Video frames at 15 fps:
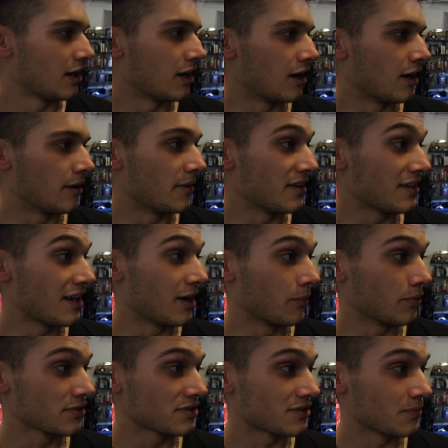And yeah,
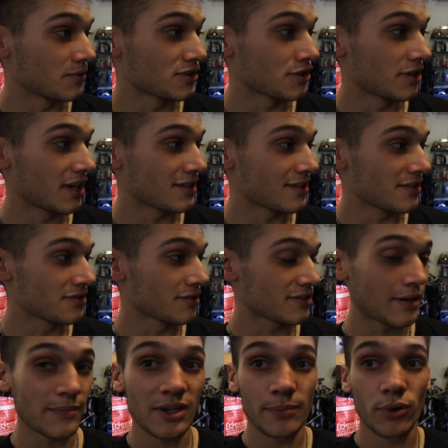we'll show you guys how this looks.
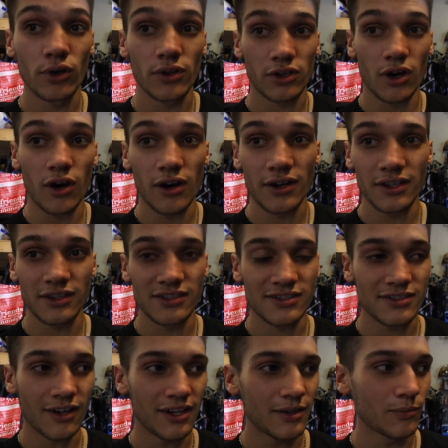I'm gonna pull the car out in the
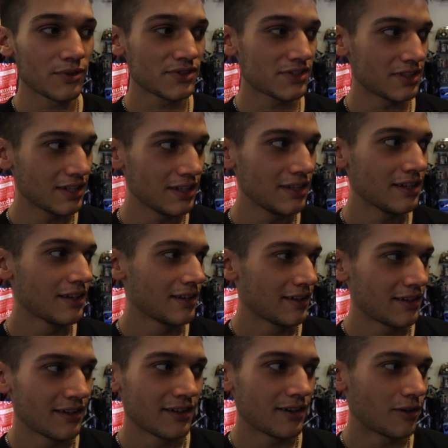sun and we'll see.
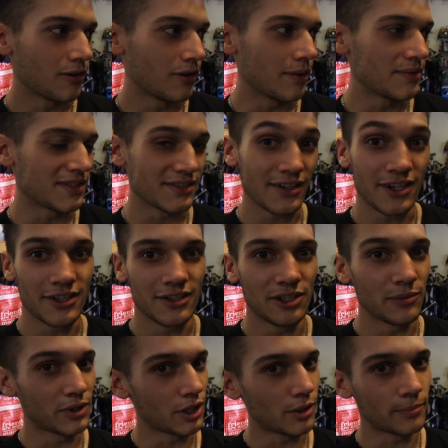Oh, I'm excited.
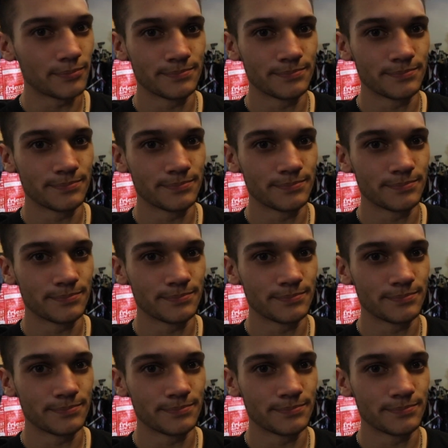Here we go.